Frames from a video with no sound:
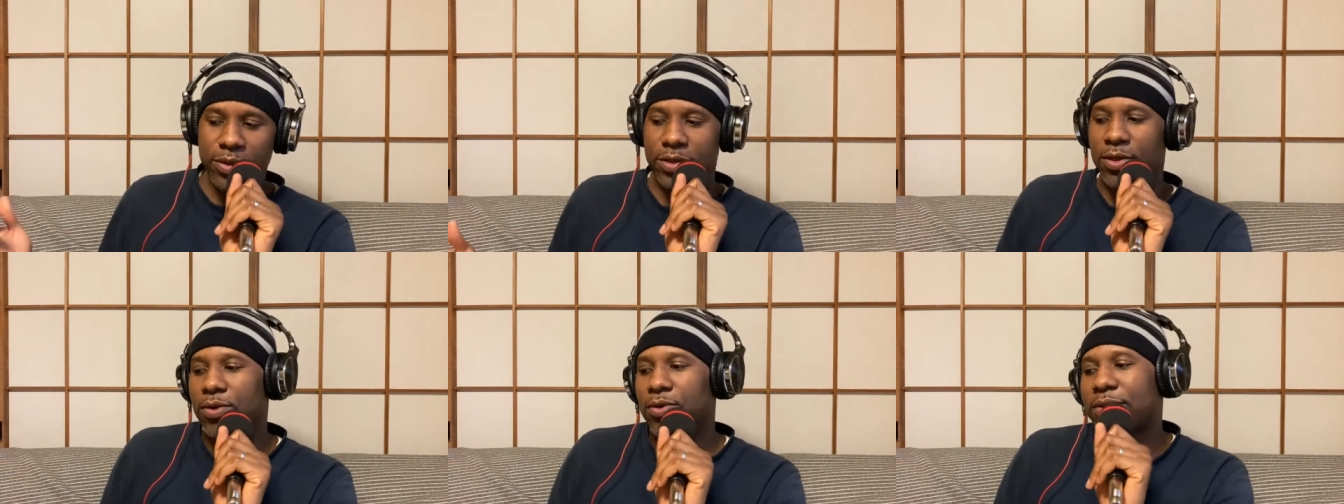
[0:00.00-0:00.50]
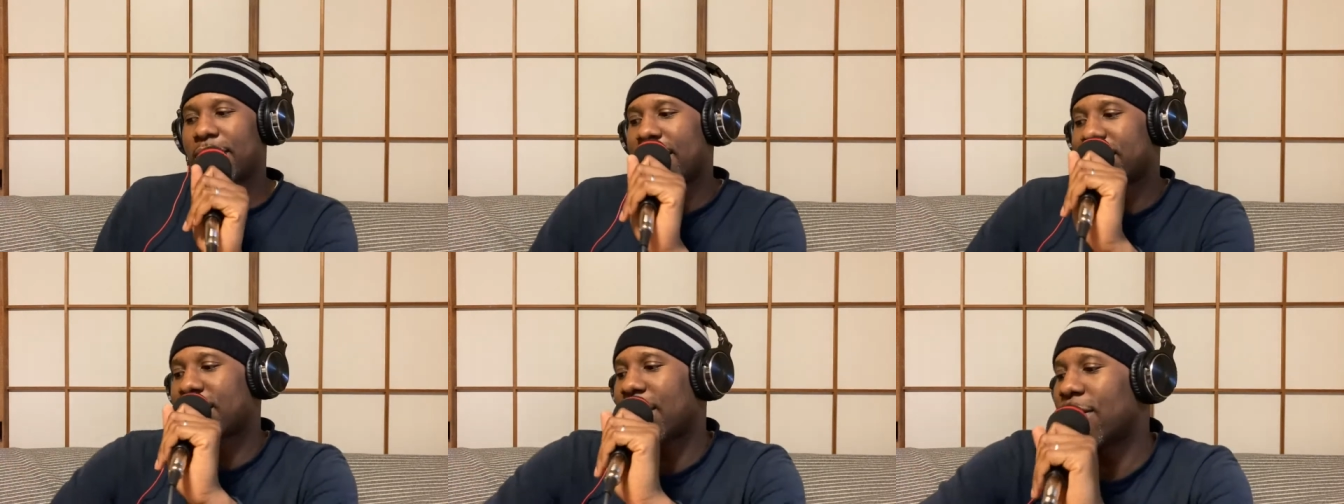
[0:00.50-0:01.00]
So
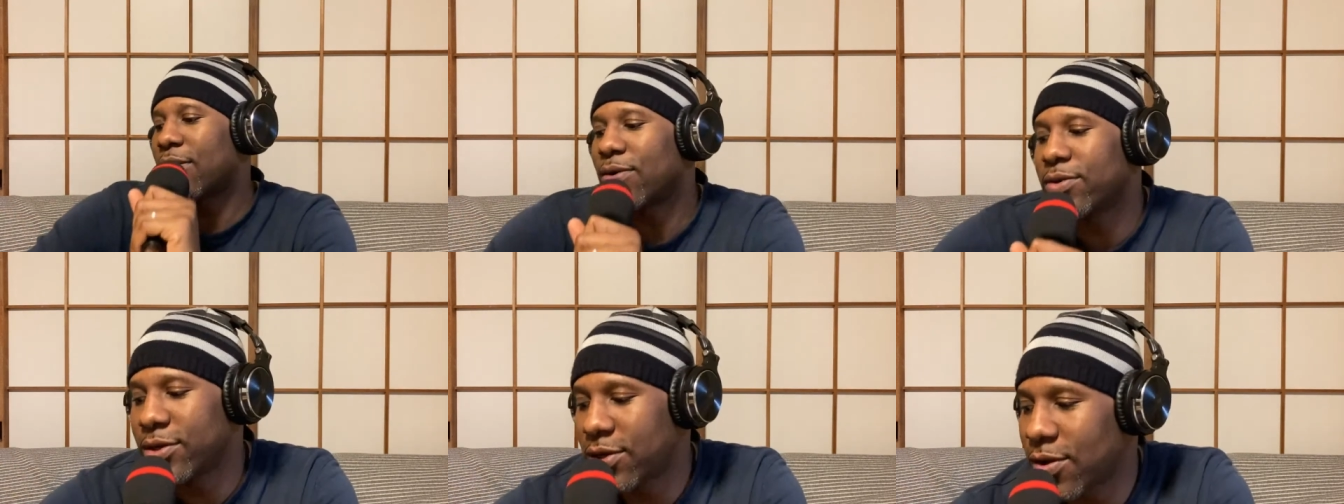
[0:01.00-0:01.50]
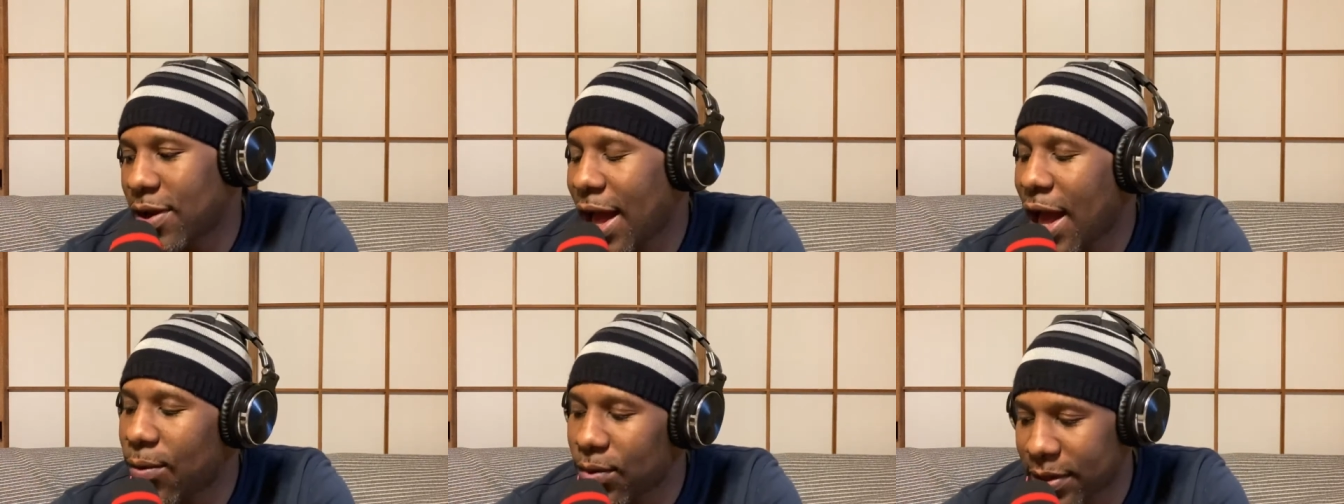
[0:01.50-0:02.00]
that's how,
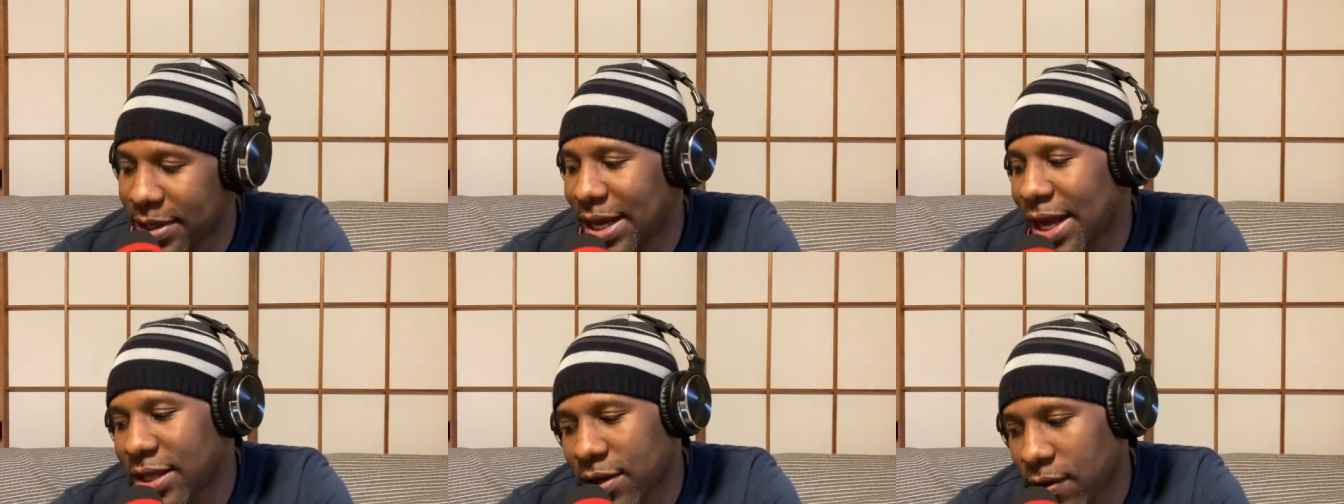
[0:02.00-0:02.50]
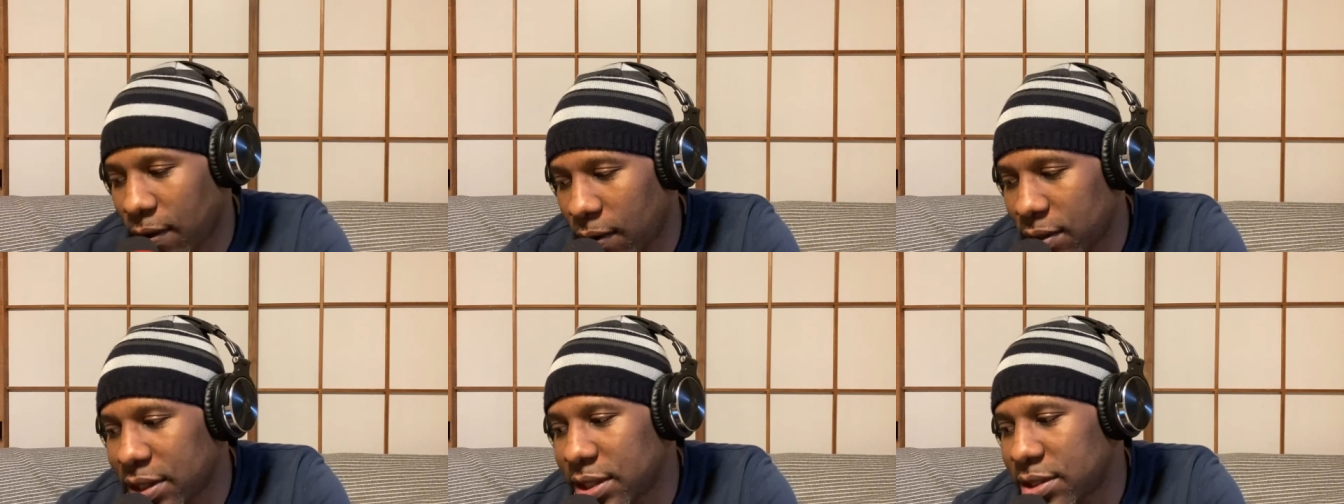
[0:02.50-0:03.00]
I would kind of
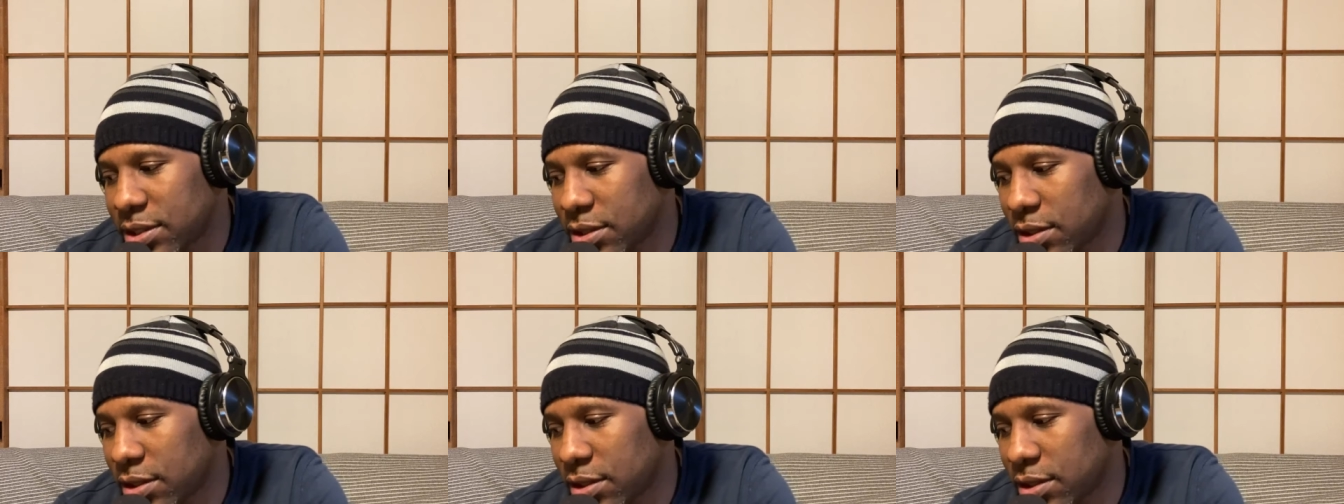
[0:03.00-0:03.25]
call it,